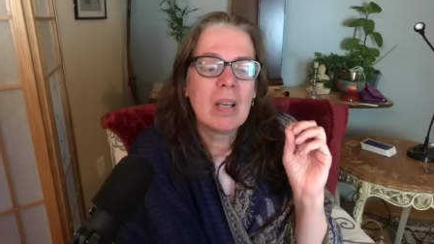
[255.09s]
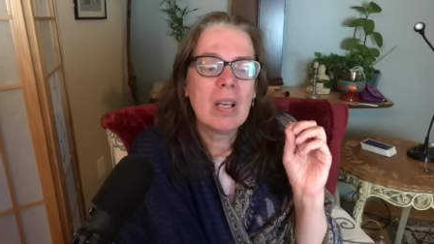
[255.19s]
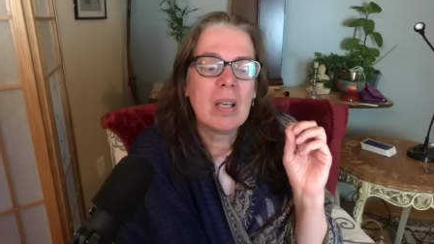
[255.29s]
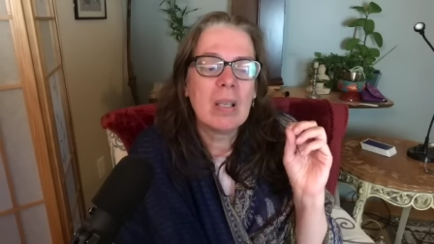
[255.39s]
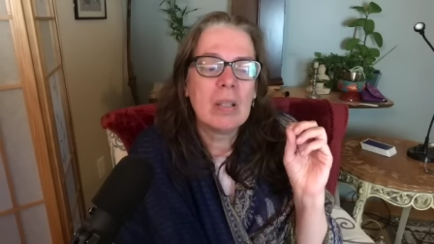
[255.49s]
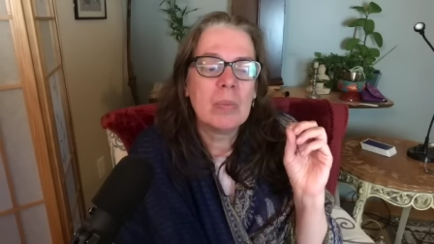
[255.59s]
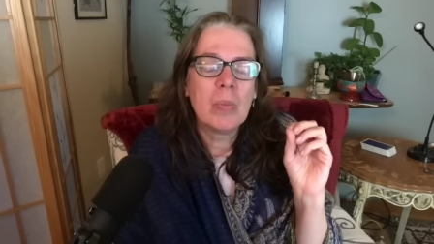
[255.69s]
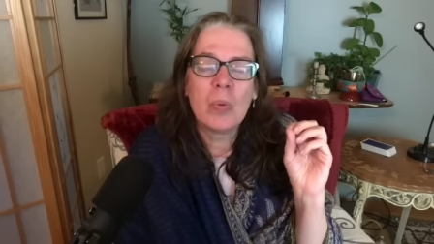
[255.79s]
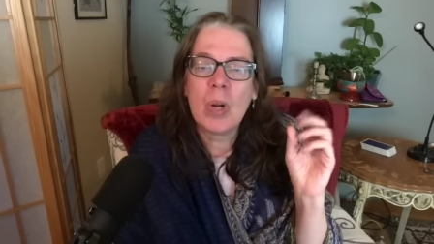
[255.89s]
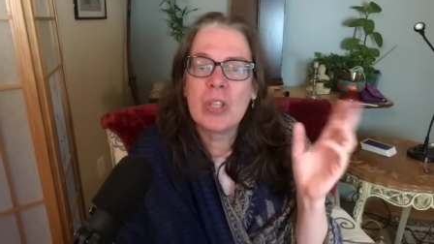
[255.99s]
um,
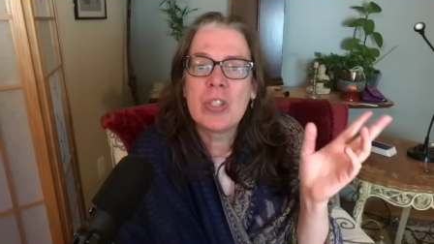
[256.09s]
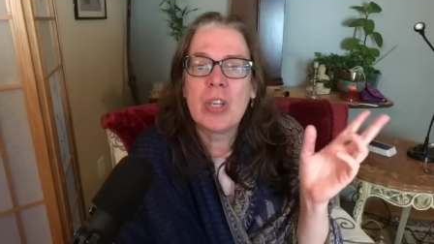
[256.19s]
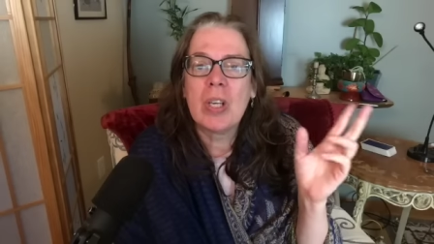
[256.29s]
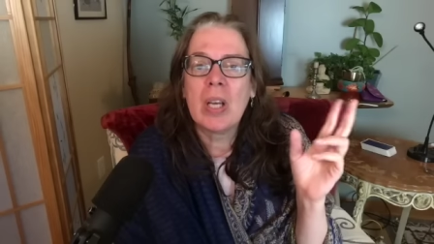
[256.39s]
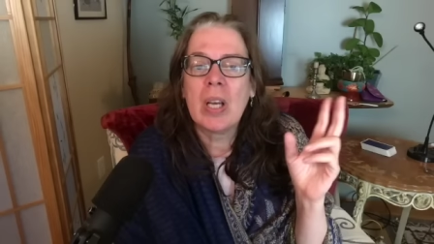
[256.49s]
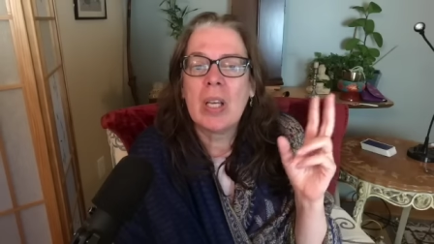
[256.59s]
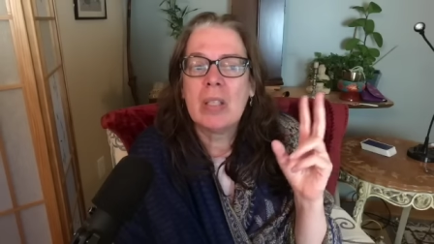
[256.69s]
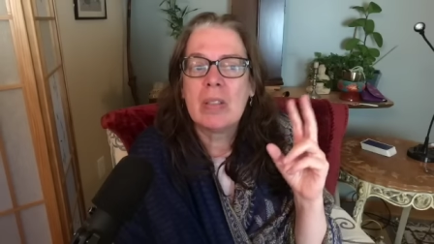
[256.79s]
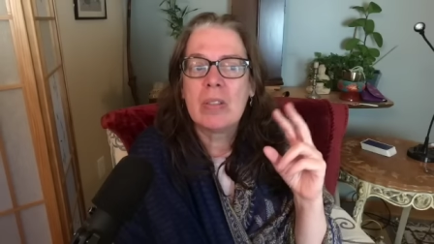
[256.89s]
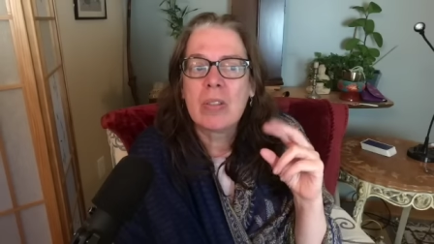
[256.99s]
Russia
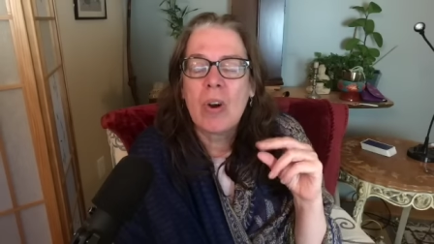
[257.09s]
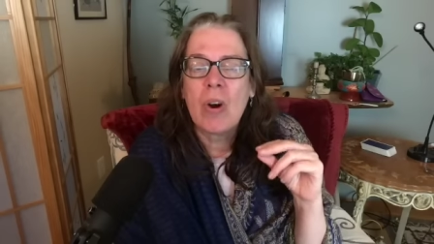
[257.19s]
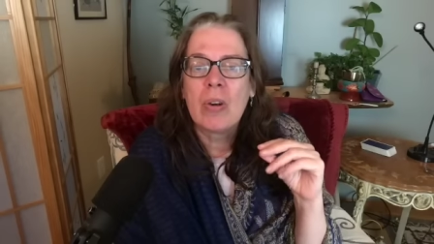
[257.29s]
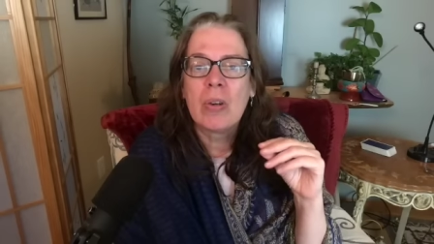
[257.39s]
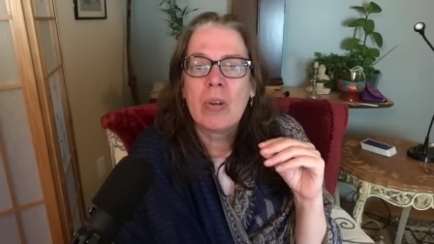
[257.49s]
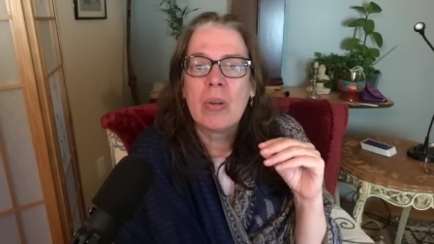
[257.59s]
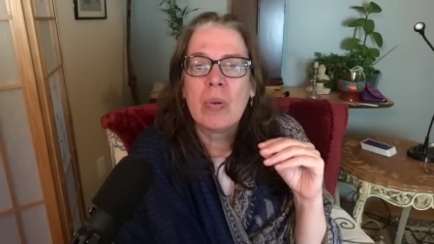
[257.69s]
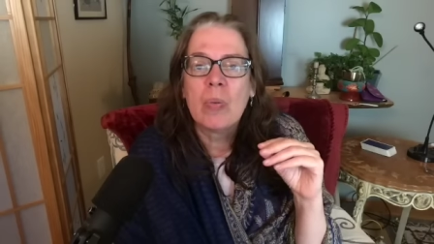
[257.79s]
and Carter,